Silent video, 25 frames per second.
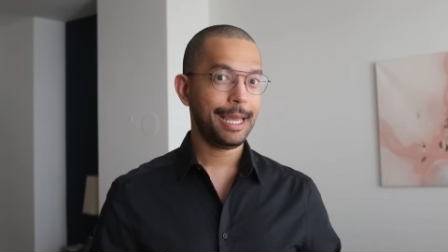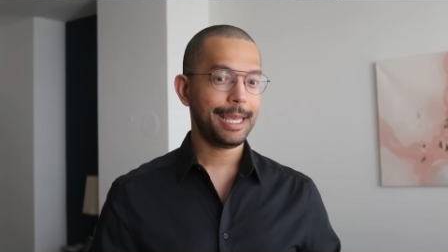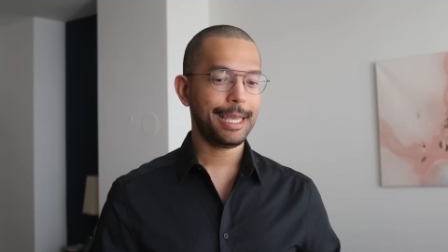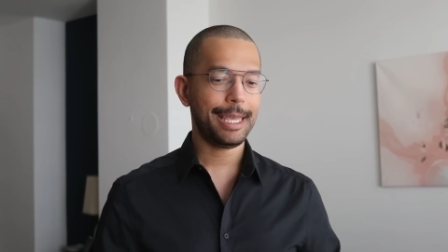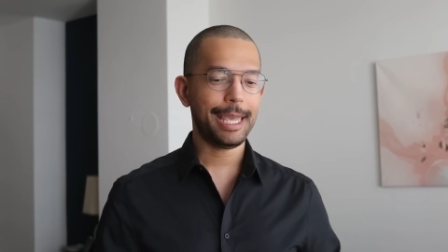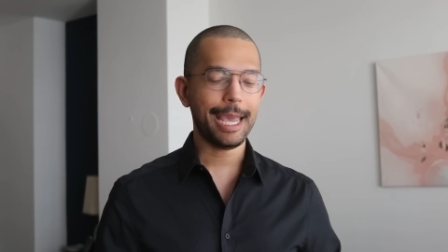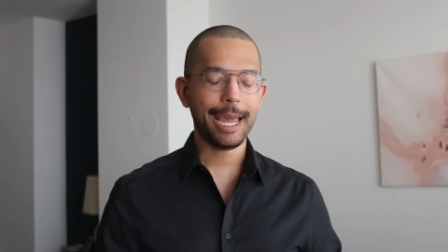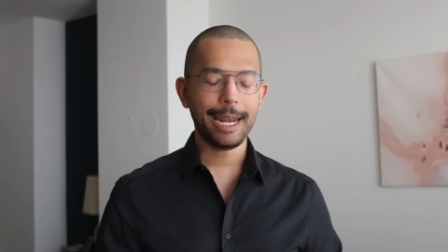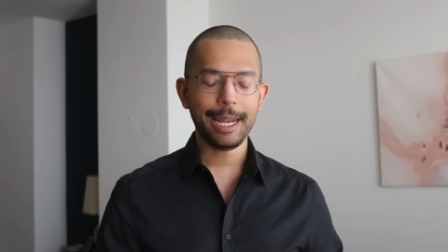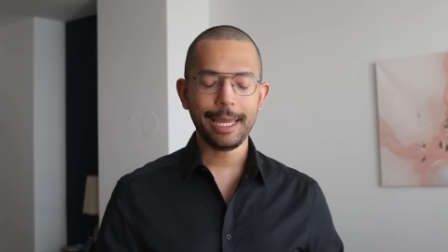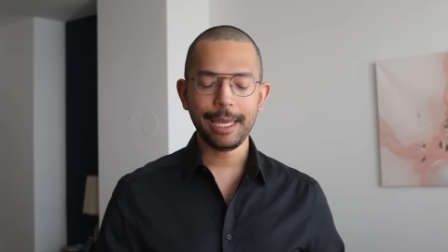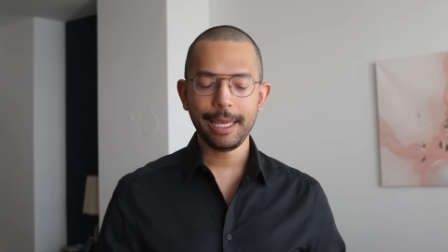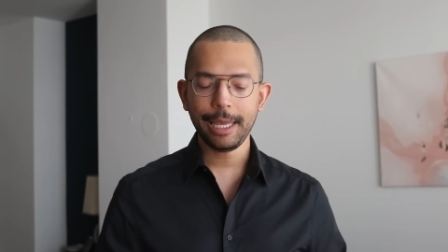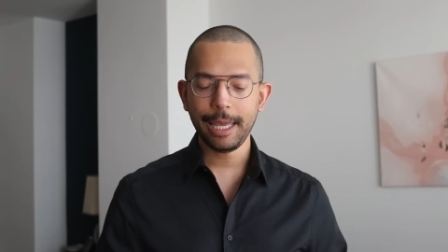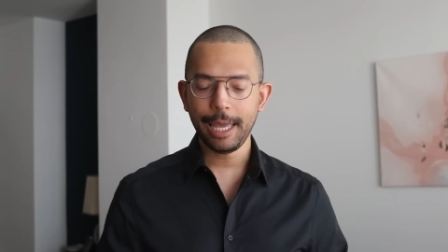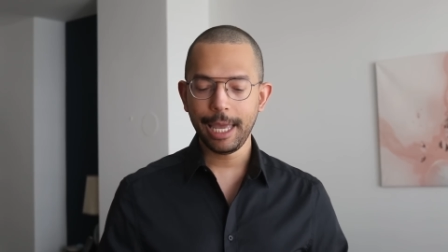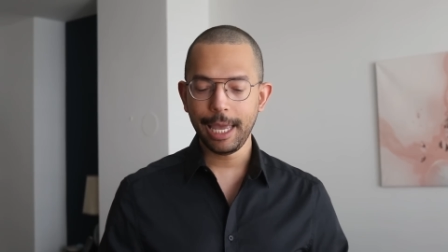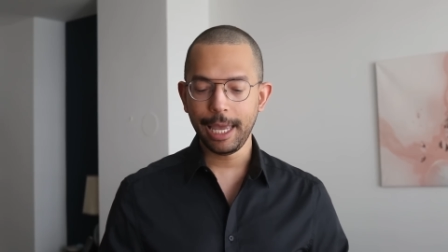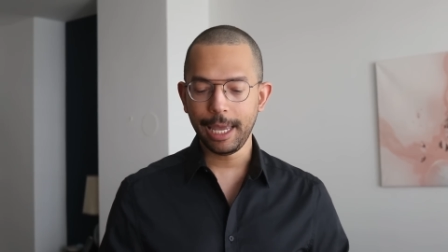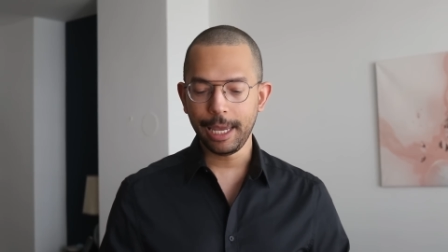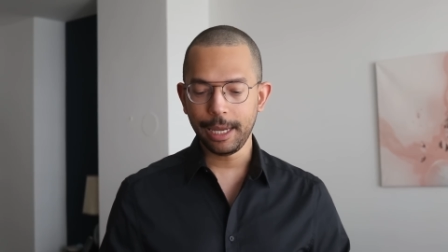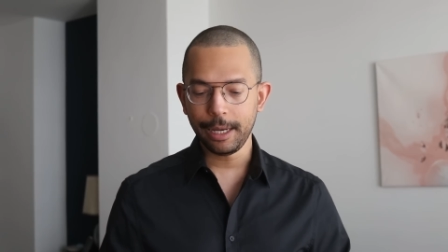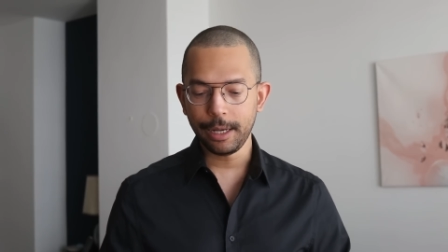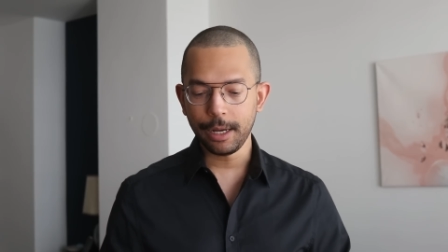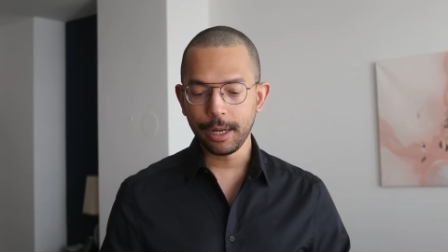getting
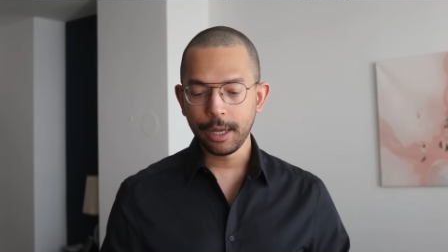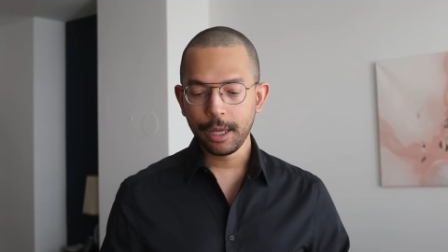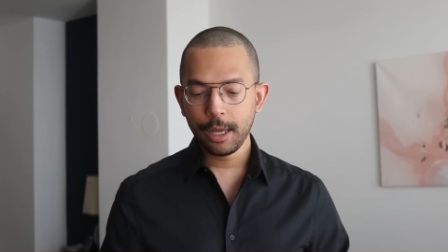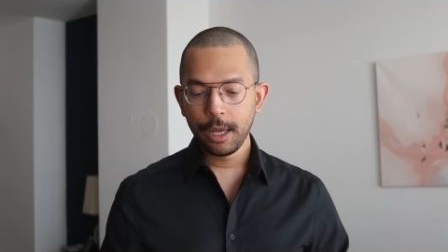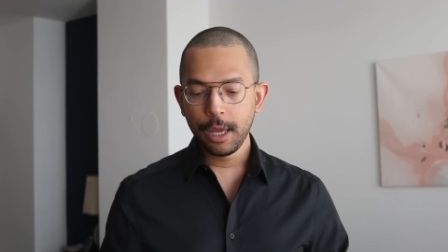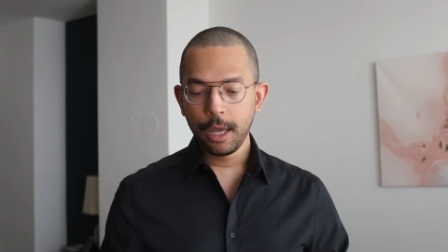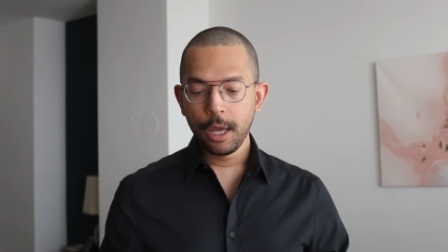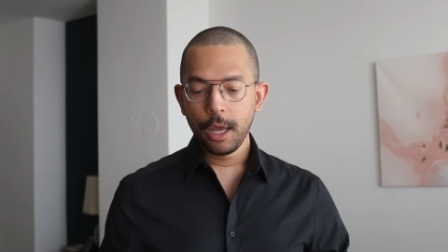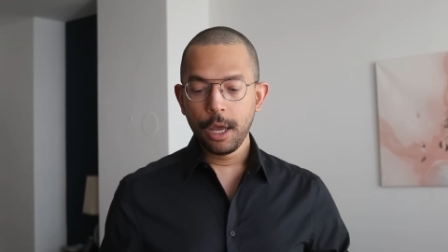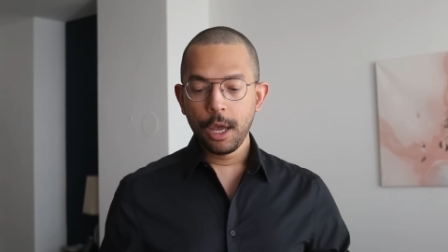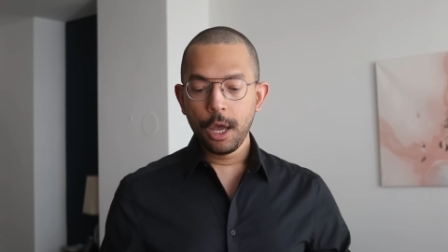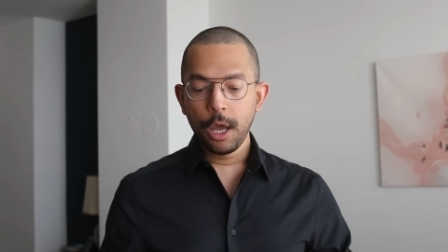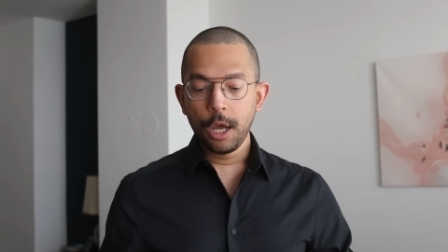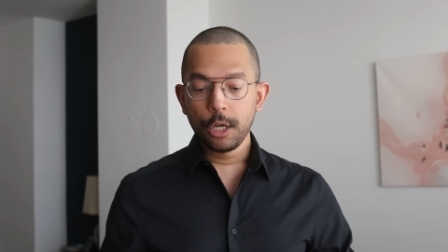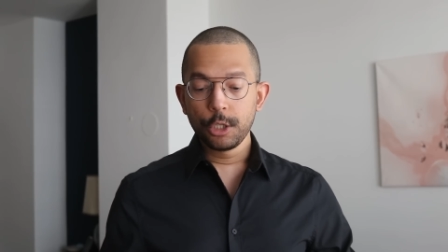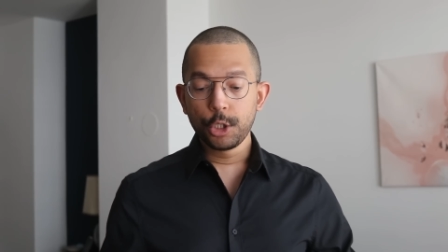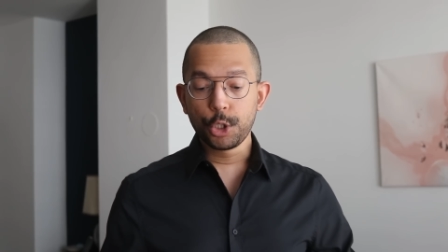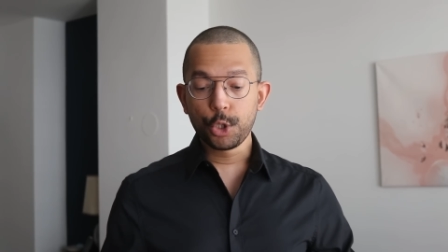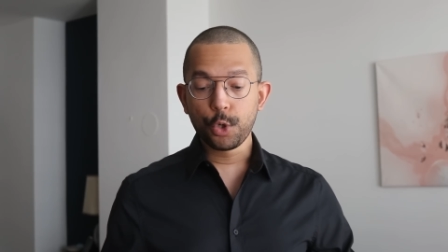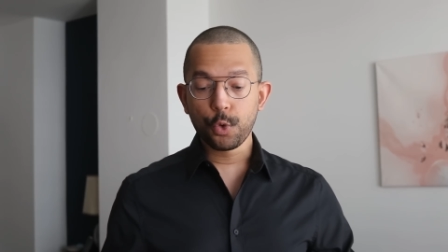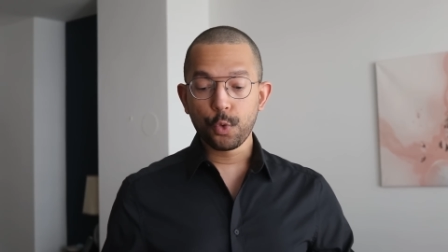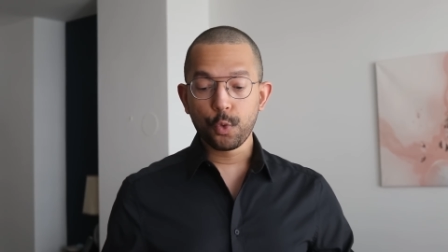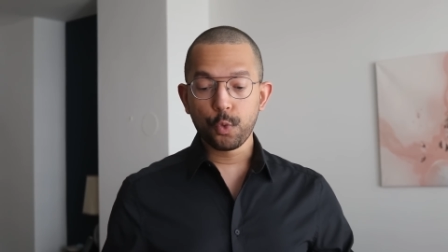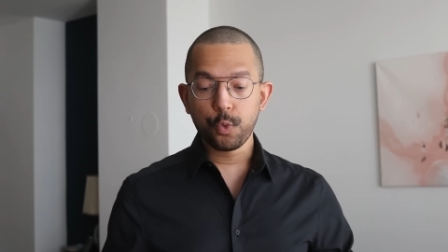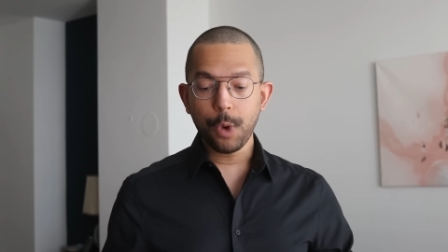in
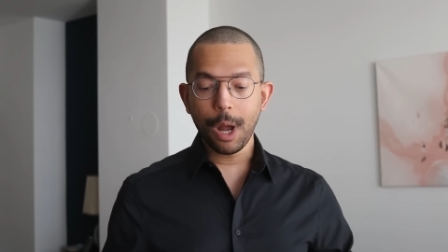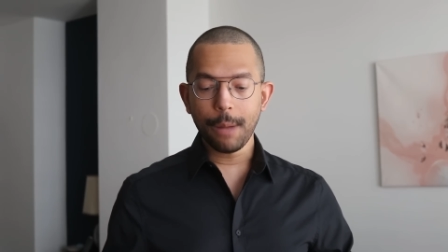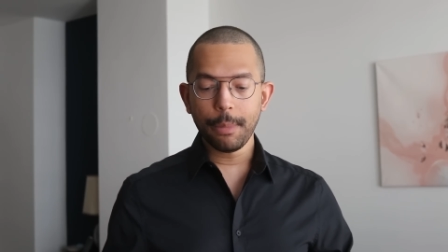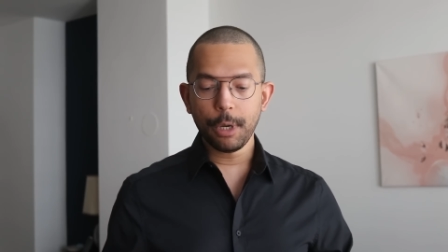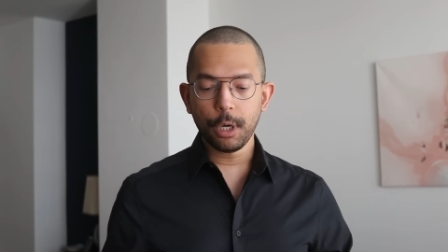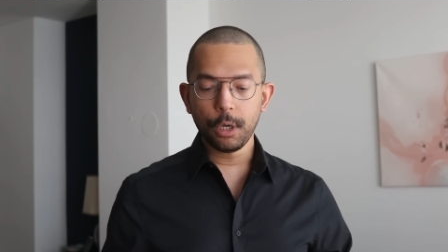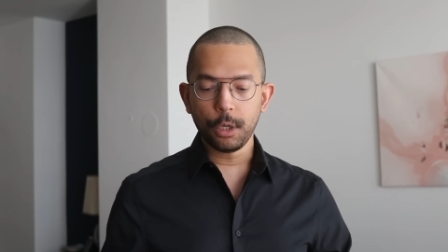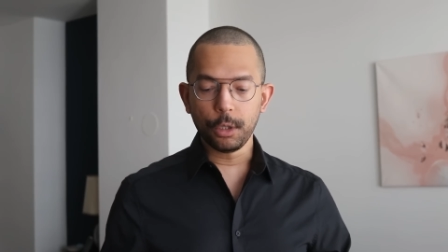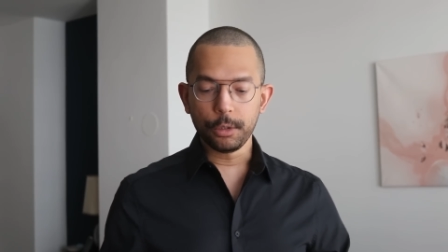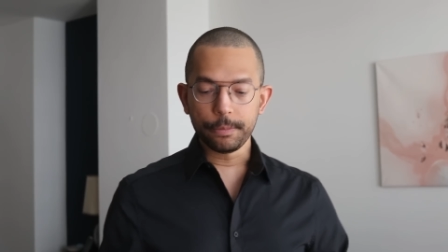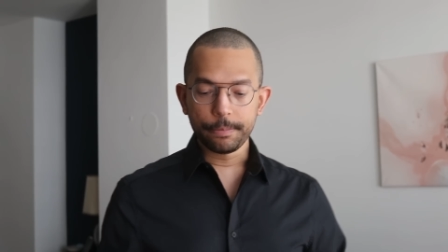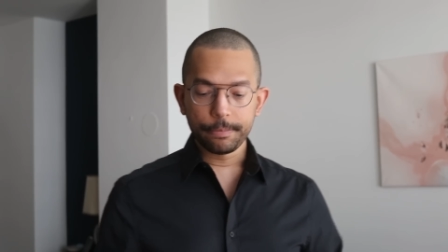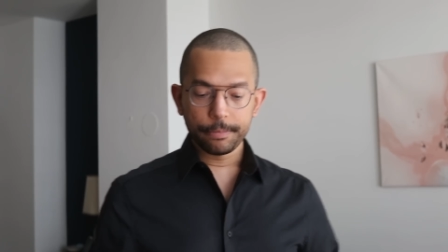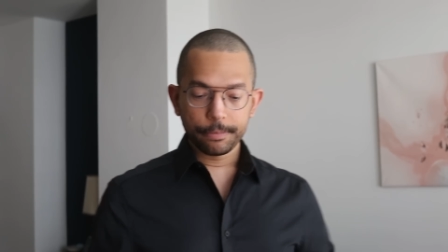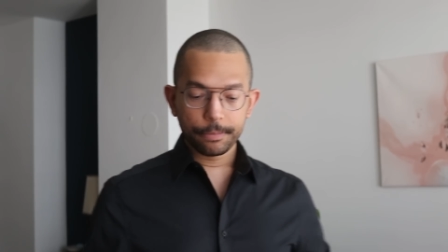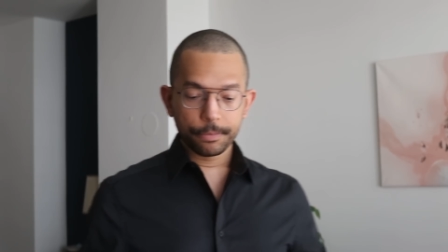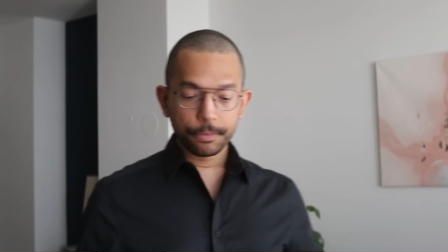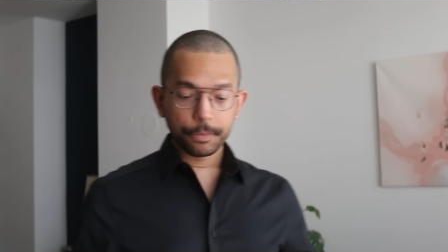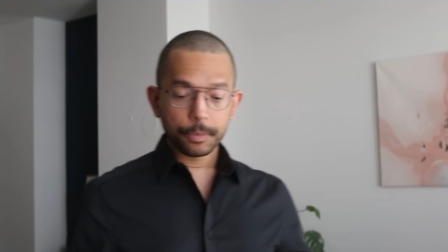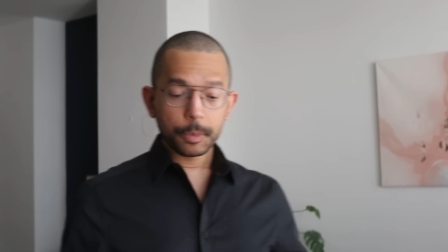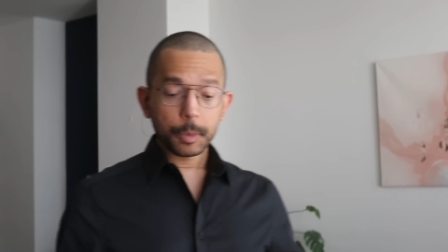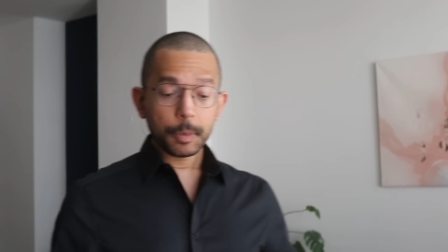trouble.